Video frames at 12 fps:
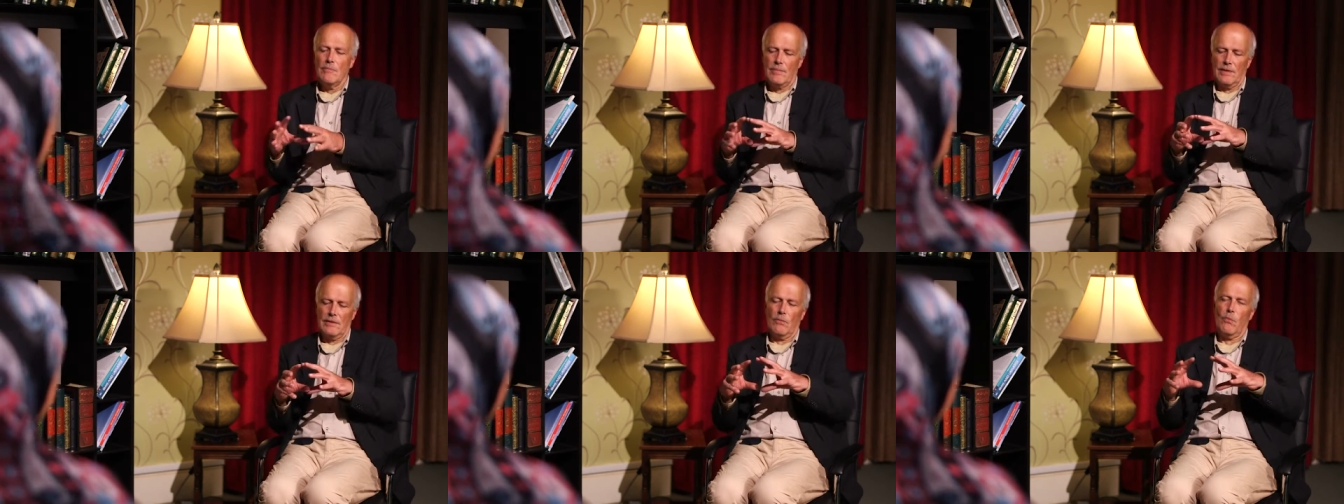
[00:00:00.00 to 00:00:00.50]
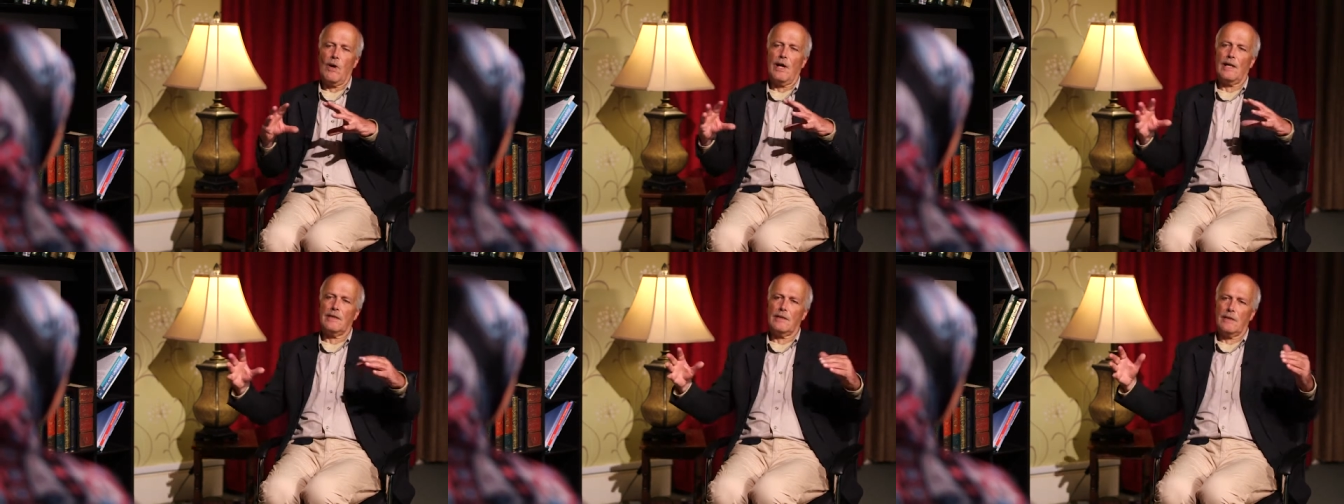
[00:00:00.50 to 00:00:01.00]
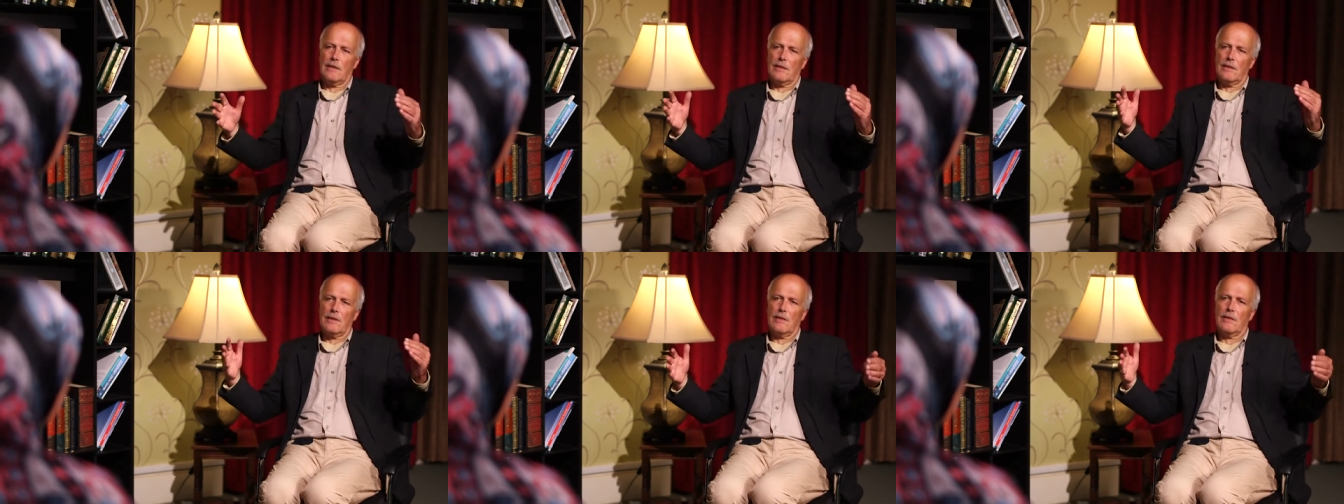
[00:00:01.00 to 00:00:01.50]
but the
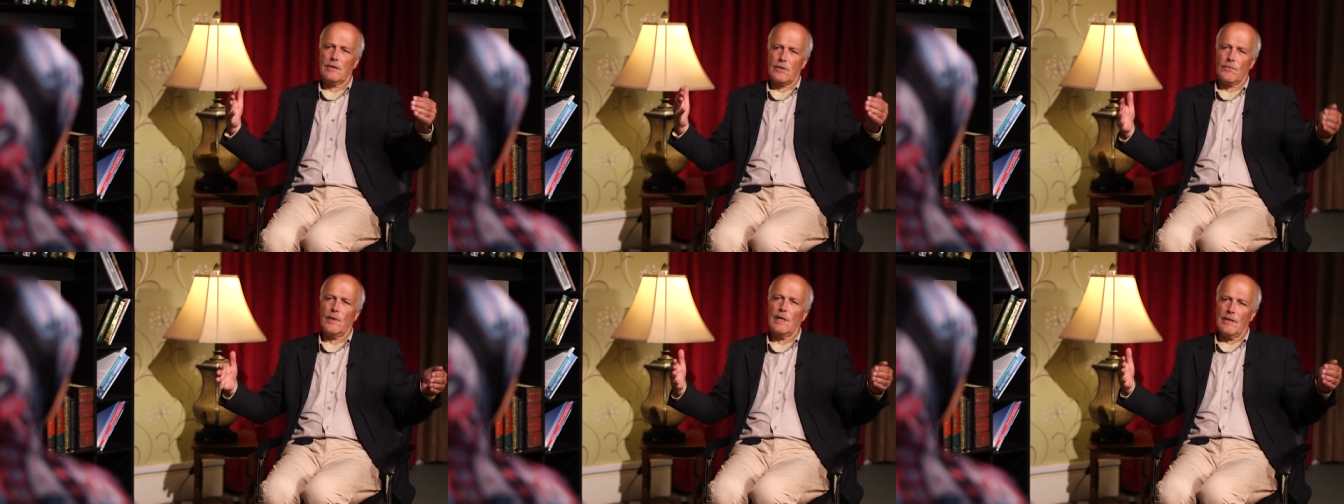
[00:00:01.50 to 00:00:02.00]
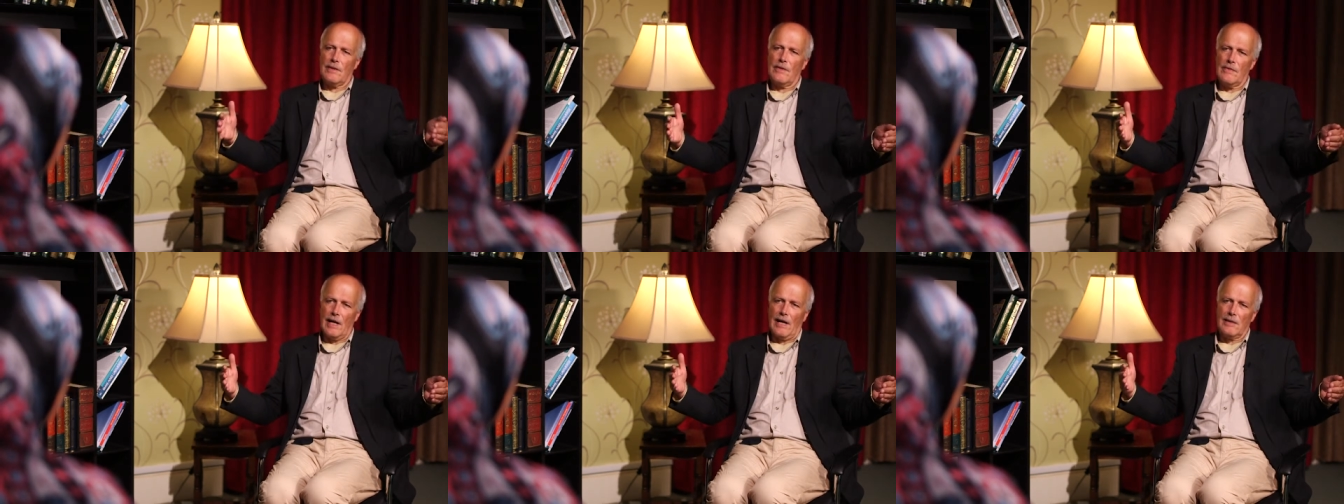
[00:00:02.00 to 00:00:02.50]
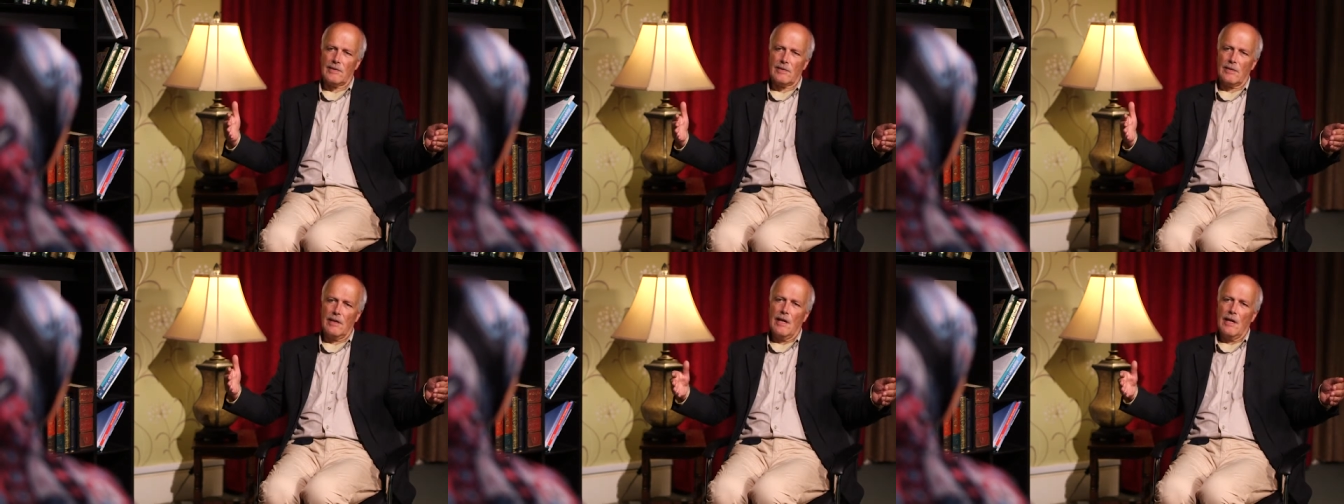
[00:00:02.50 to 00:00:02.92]
wider sphere than that.